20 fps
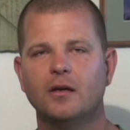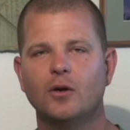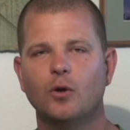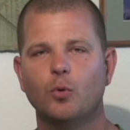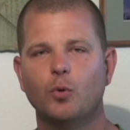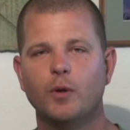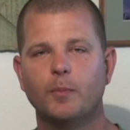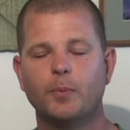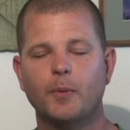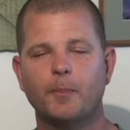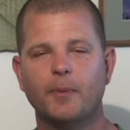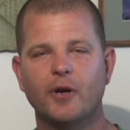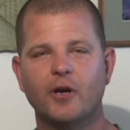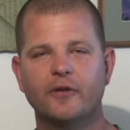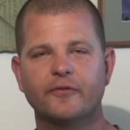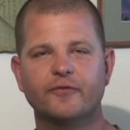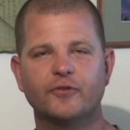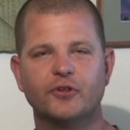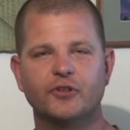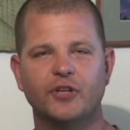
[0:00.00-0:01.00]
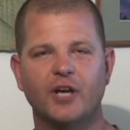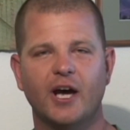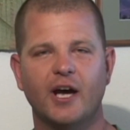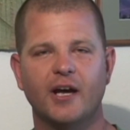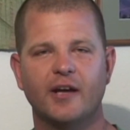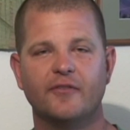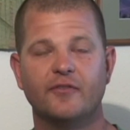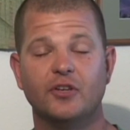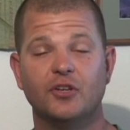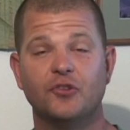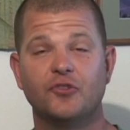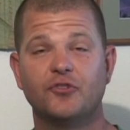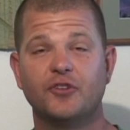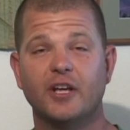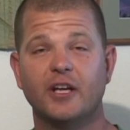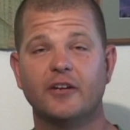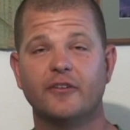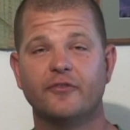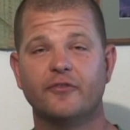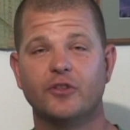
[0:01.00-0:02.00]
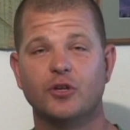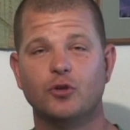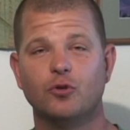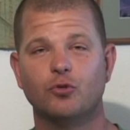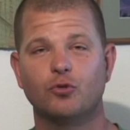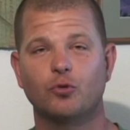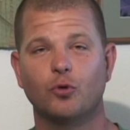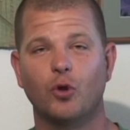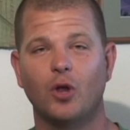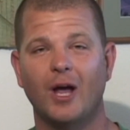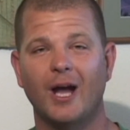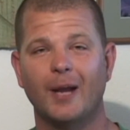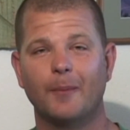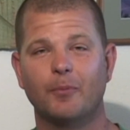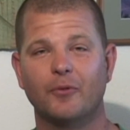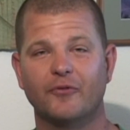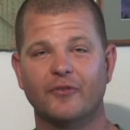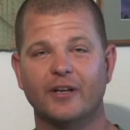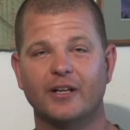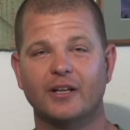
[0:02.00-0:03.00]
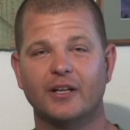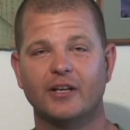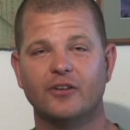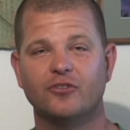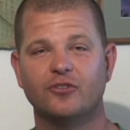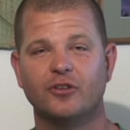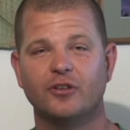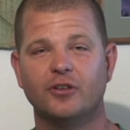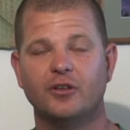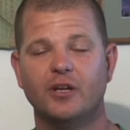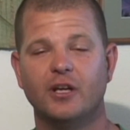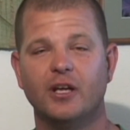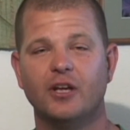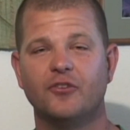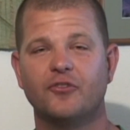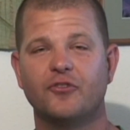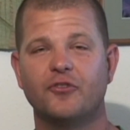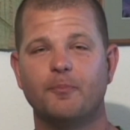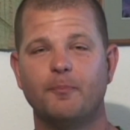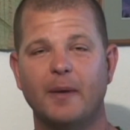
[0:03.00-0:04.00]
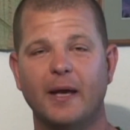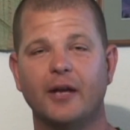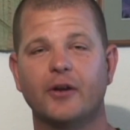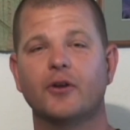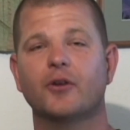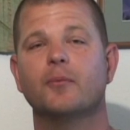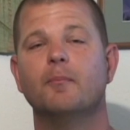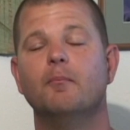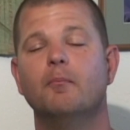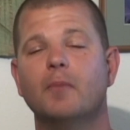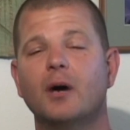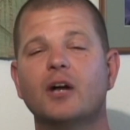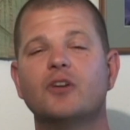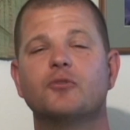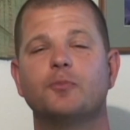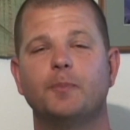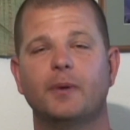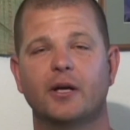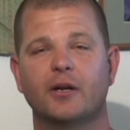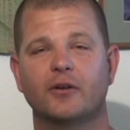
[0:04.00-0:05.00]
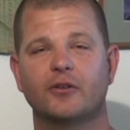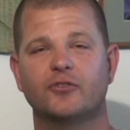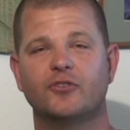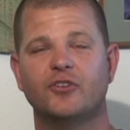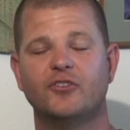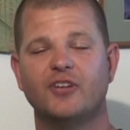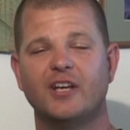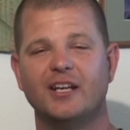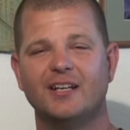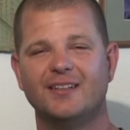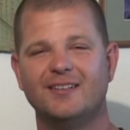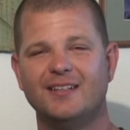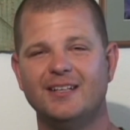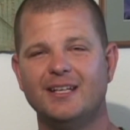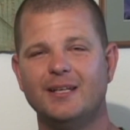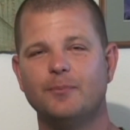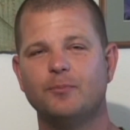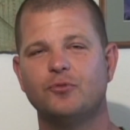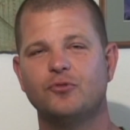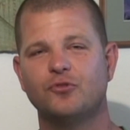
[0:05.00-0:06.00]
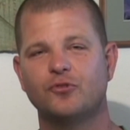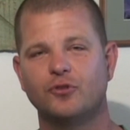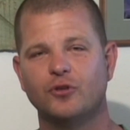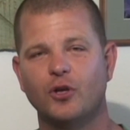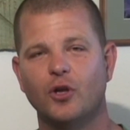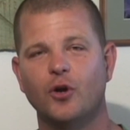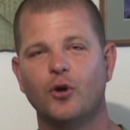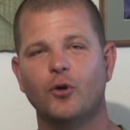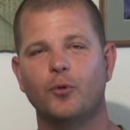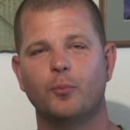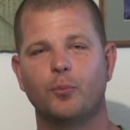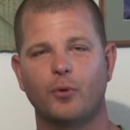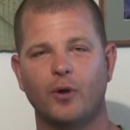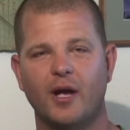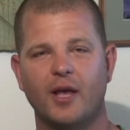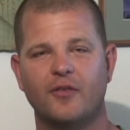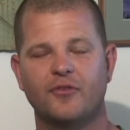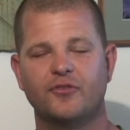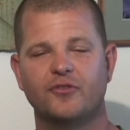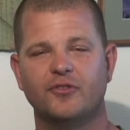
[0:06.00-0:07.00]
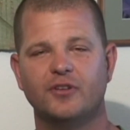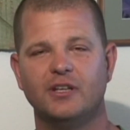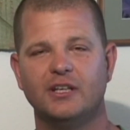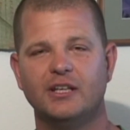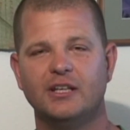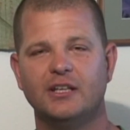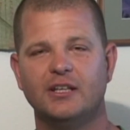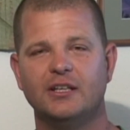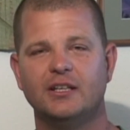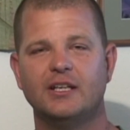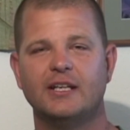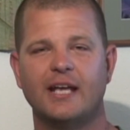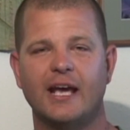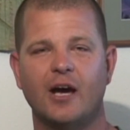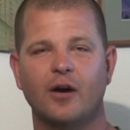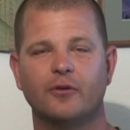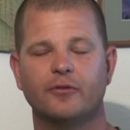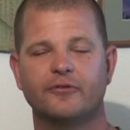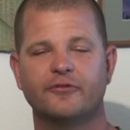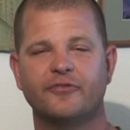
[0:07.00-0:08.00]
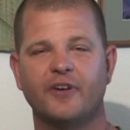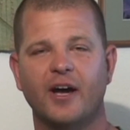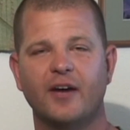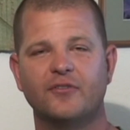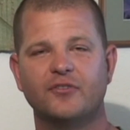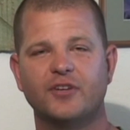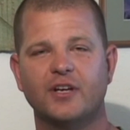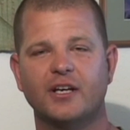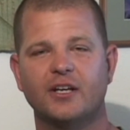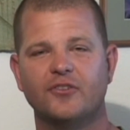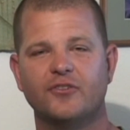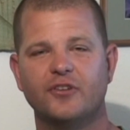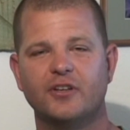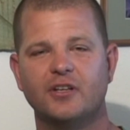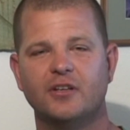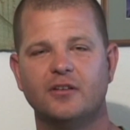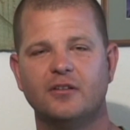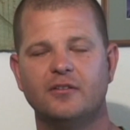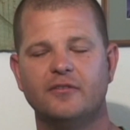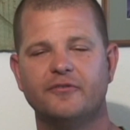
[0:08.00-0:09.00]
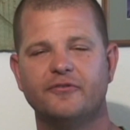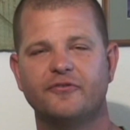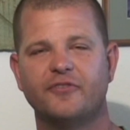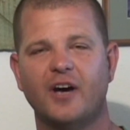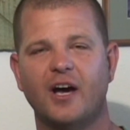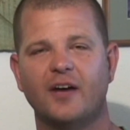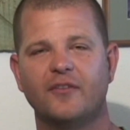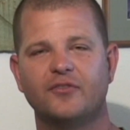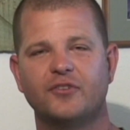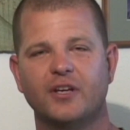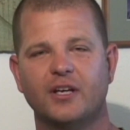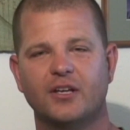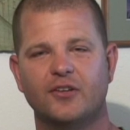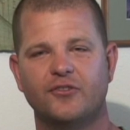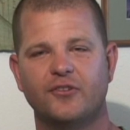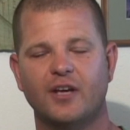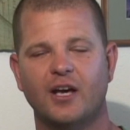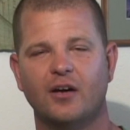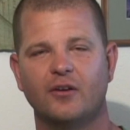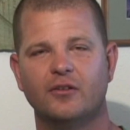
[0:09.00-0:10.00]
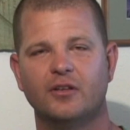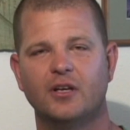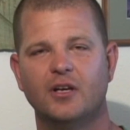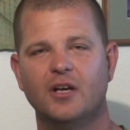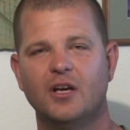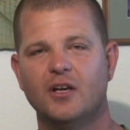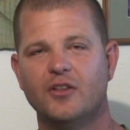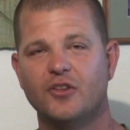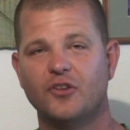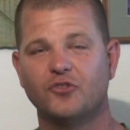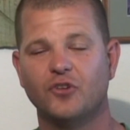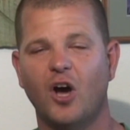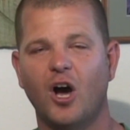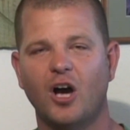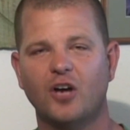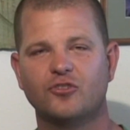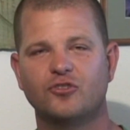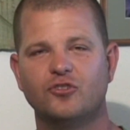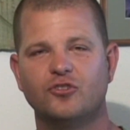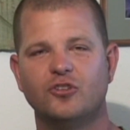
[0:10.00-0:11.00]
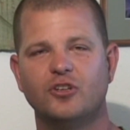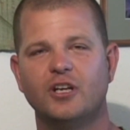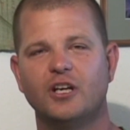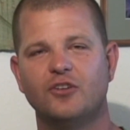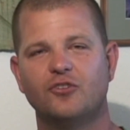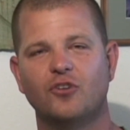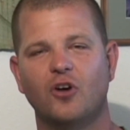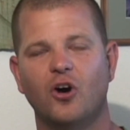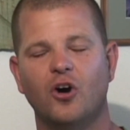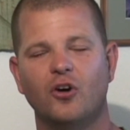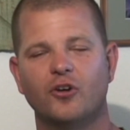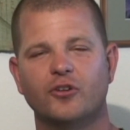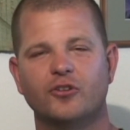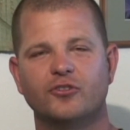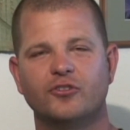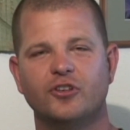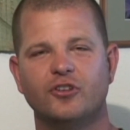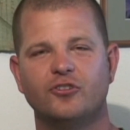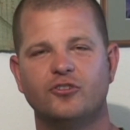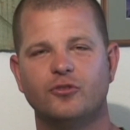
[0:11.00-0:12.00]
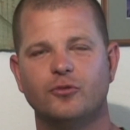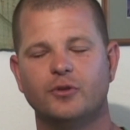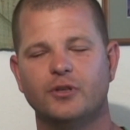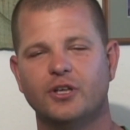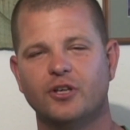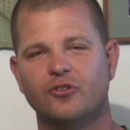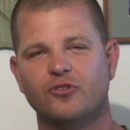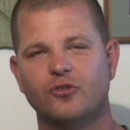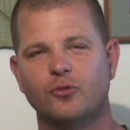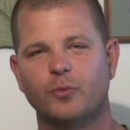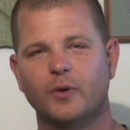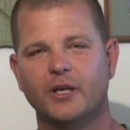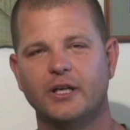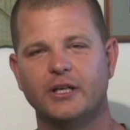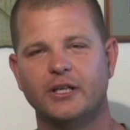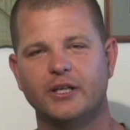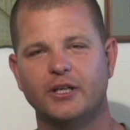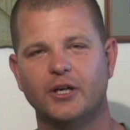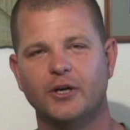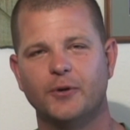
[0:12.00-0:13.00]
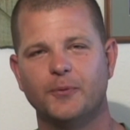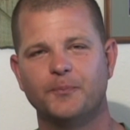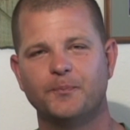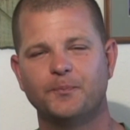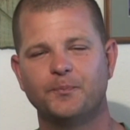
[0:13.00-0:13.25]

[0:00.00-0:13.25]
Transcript: When preparing for a dive, instead of the usual hyperventilation, it's better, much better, to take deep, slow breaths in and out. 5 seconds in, 5 seconds out. This oxygenates all your tissue and gets you ready to go.